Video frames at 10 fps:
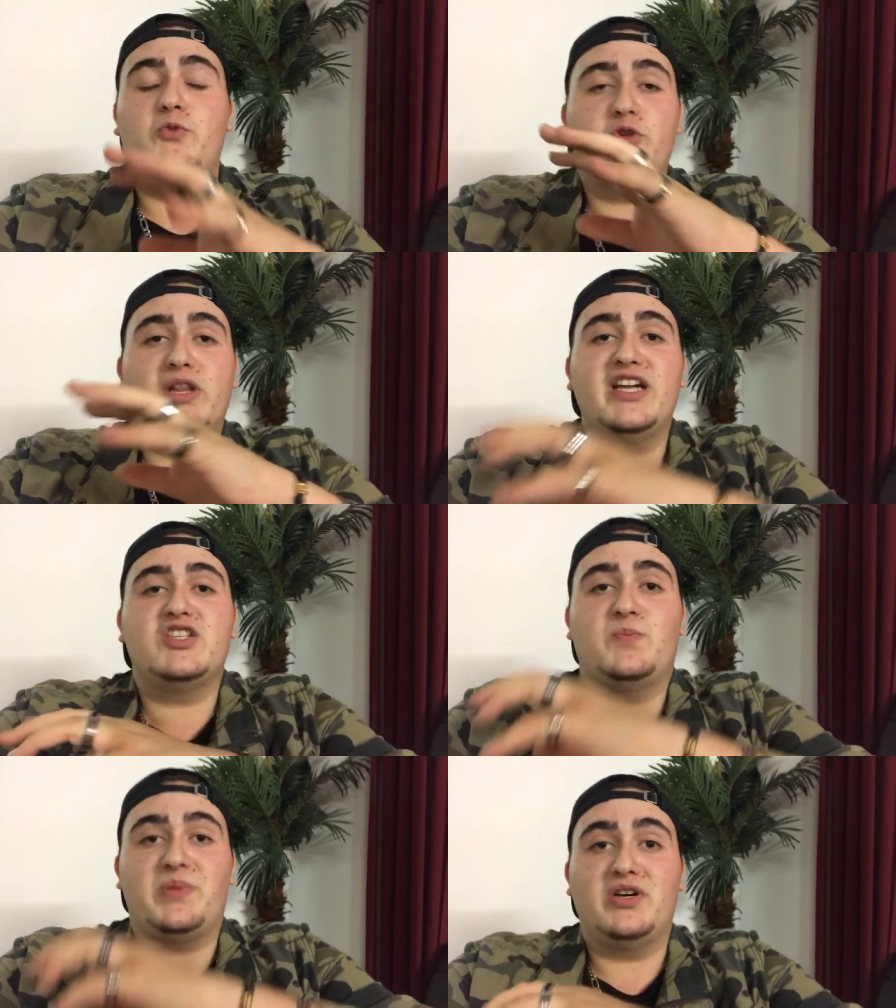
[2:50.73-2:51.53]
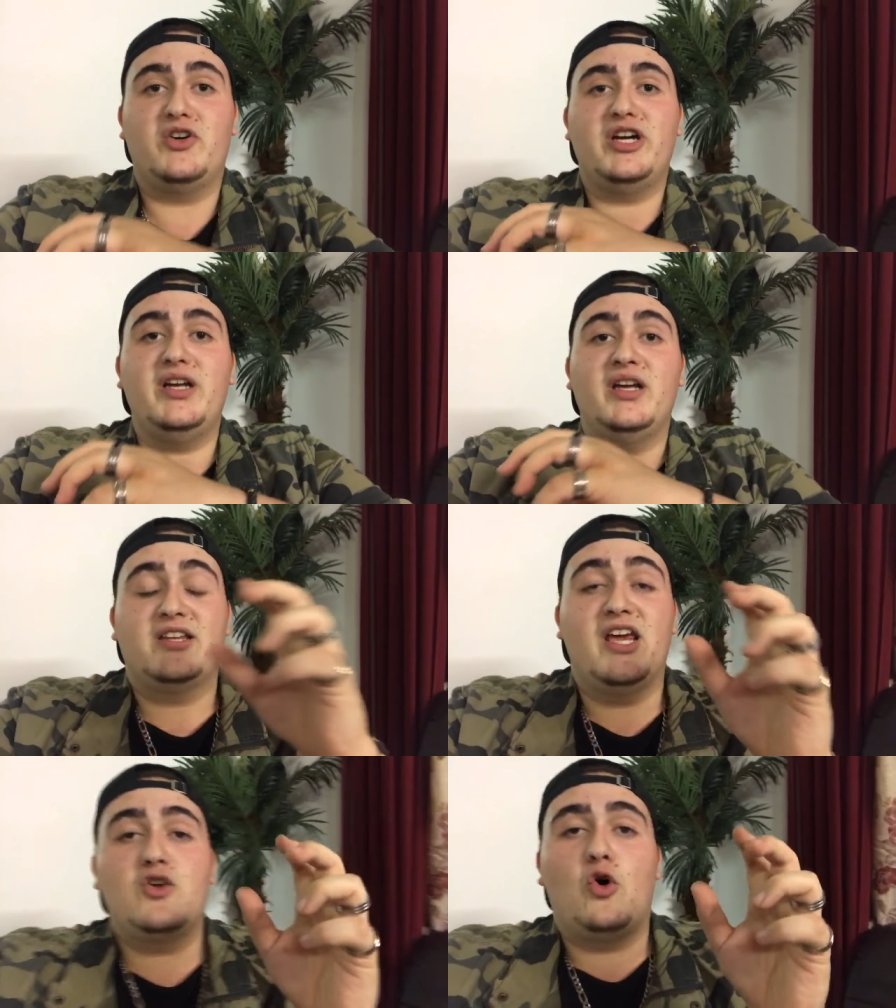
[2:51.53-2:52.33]
you let a spirit
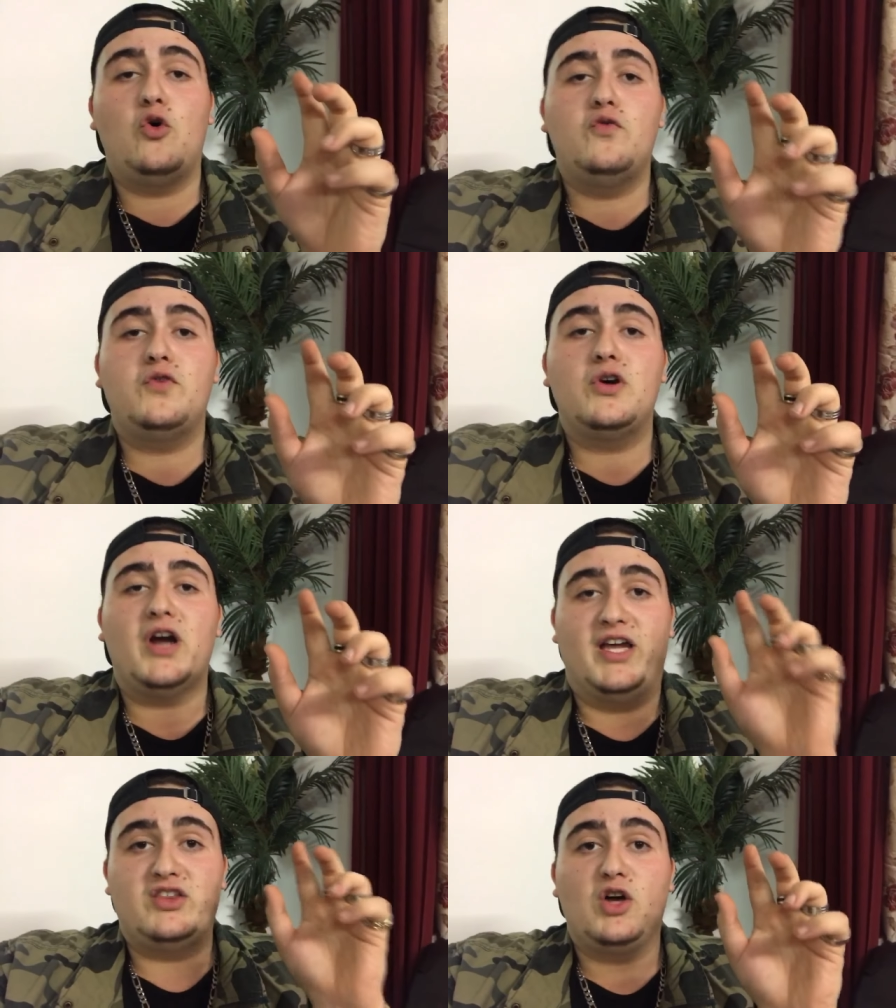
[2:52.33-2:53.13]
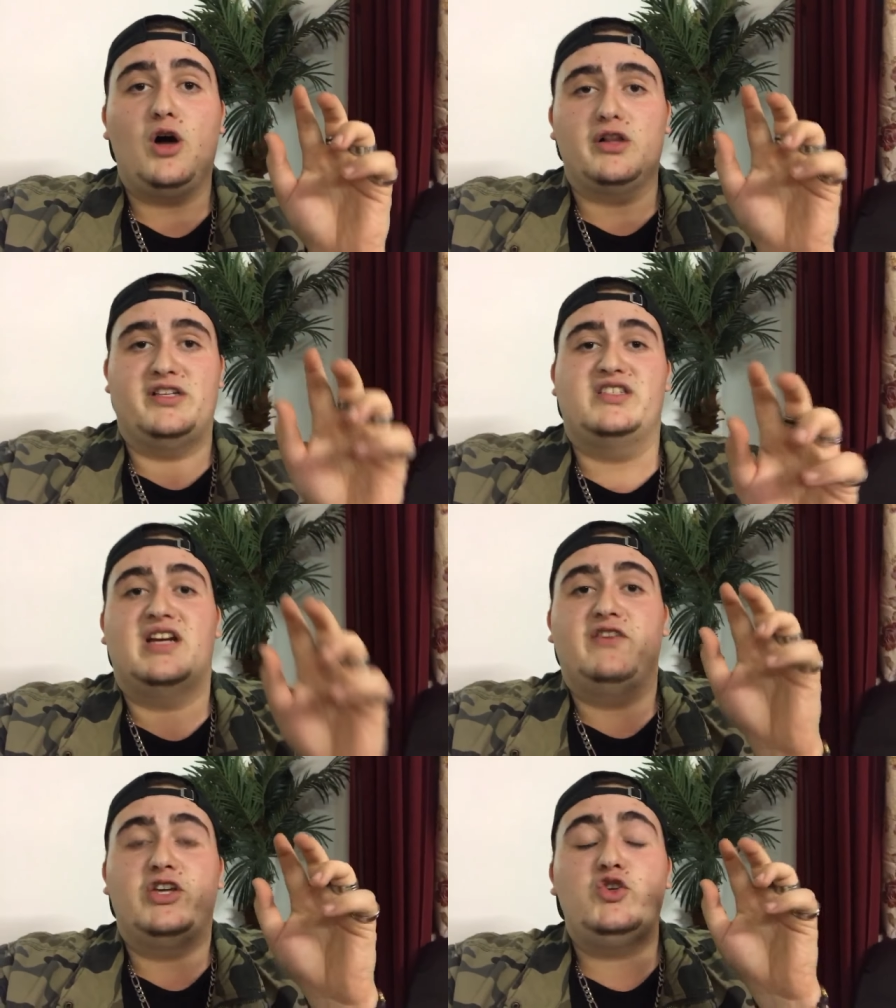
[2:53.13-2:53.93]
take over a doll instead
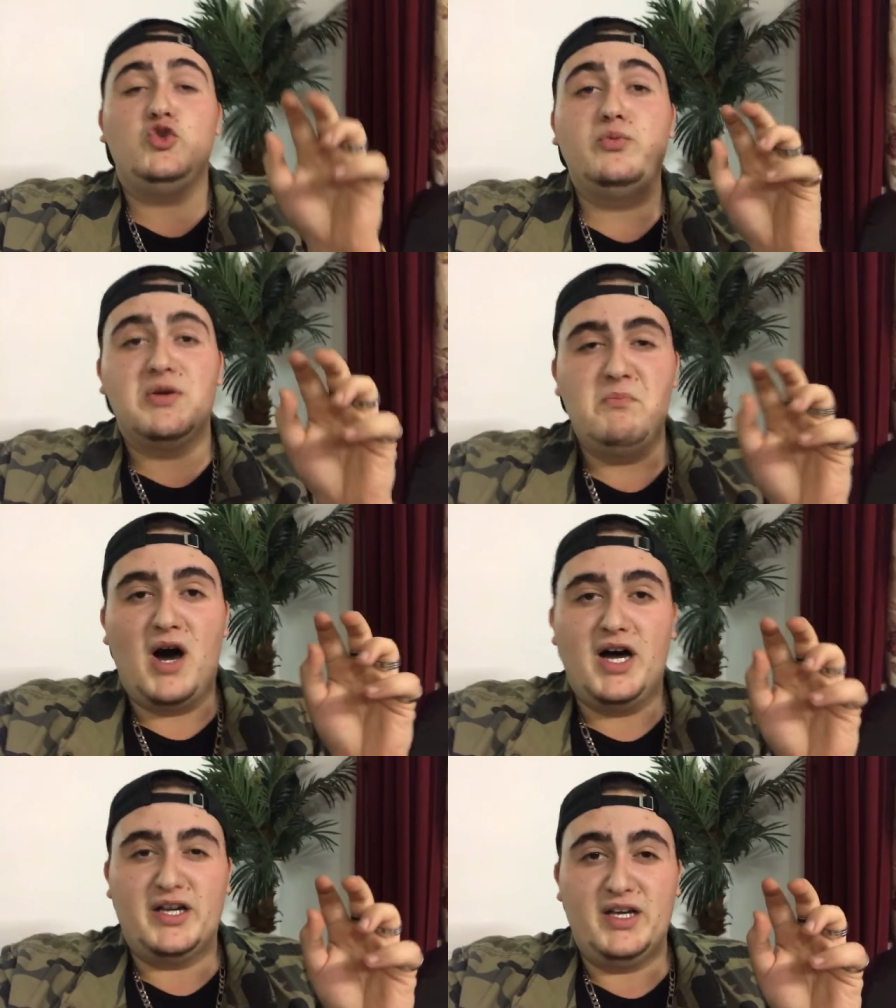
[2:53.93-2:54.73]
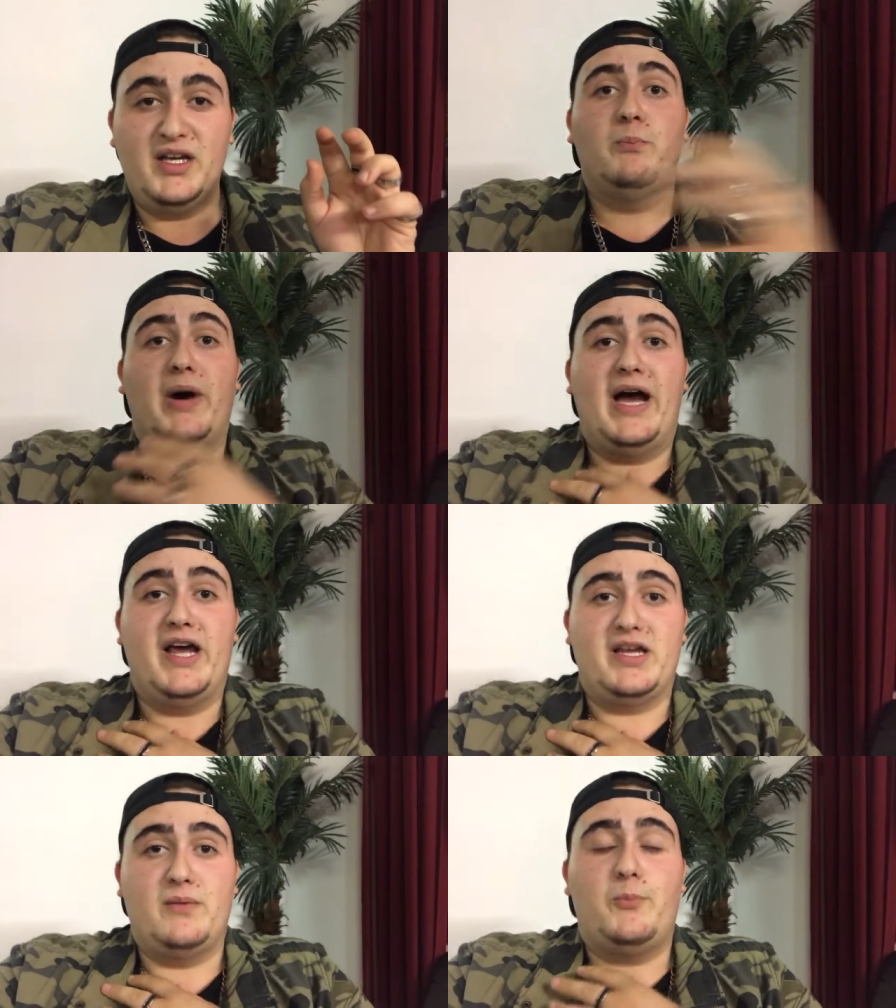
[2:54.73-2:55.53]
of a human body
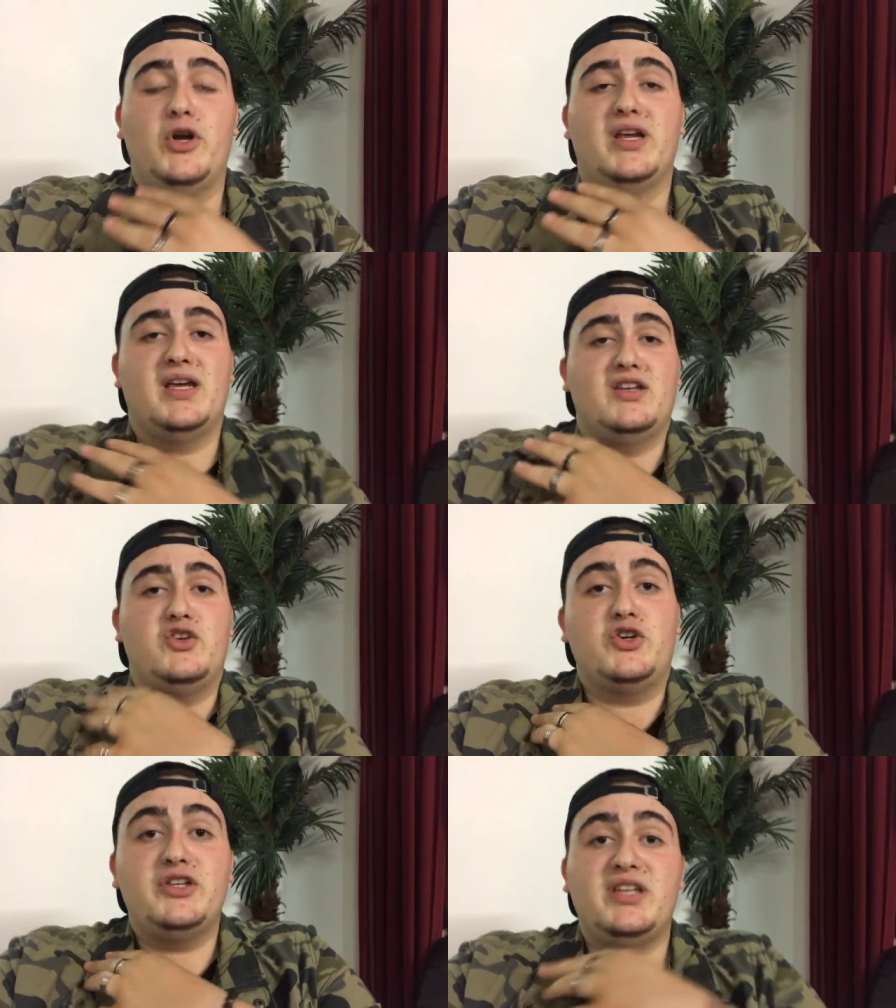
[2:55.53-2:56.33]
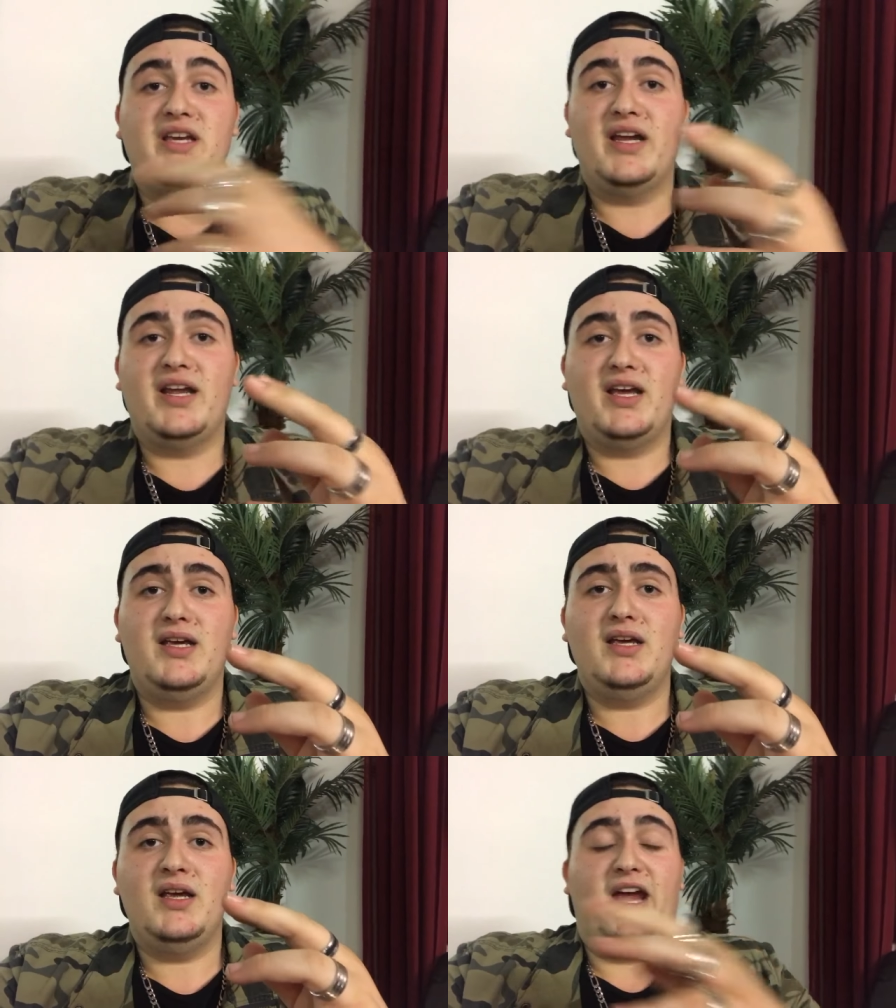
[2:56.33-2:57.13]
by putting in your
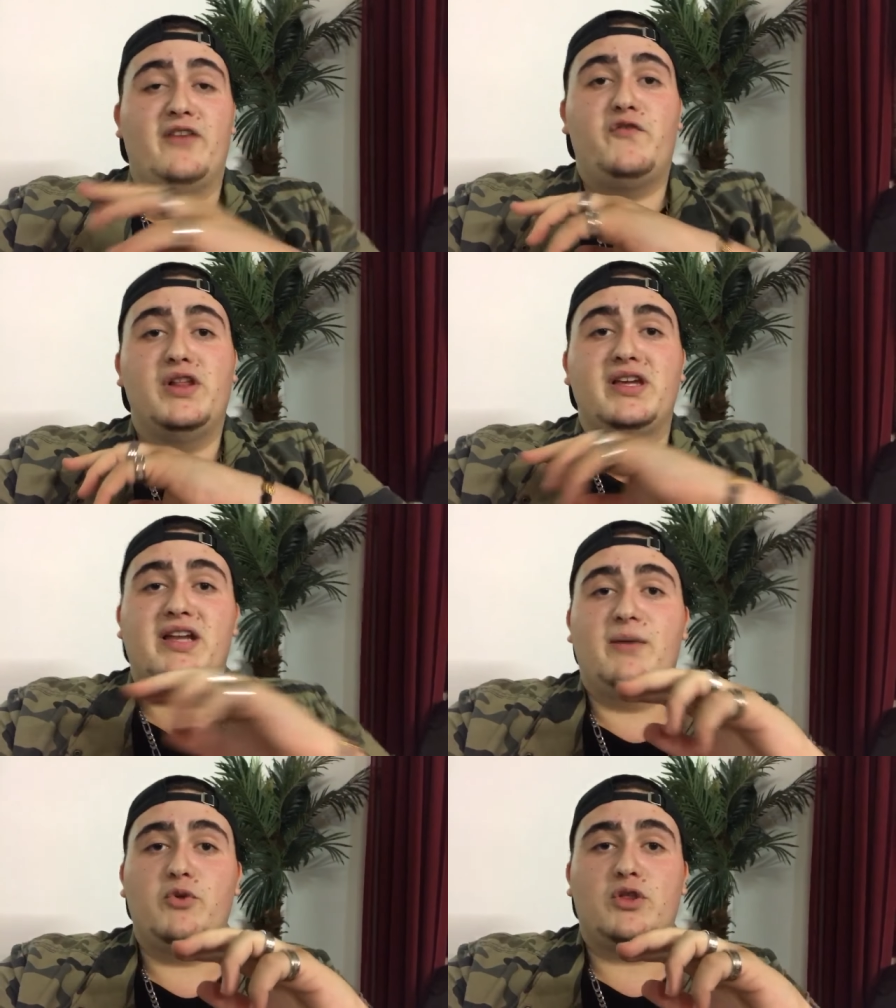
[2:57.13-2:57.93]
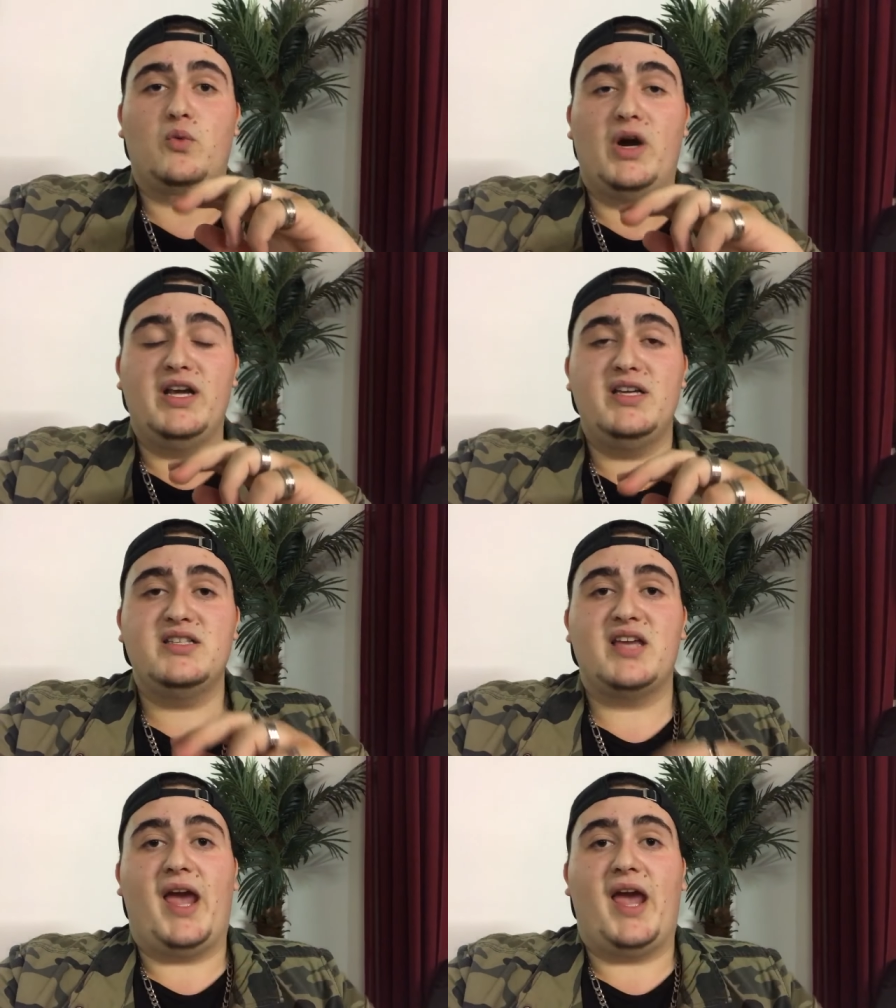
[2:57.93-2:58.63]
DNA and filling it up with rice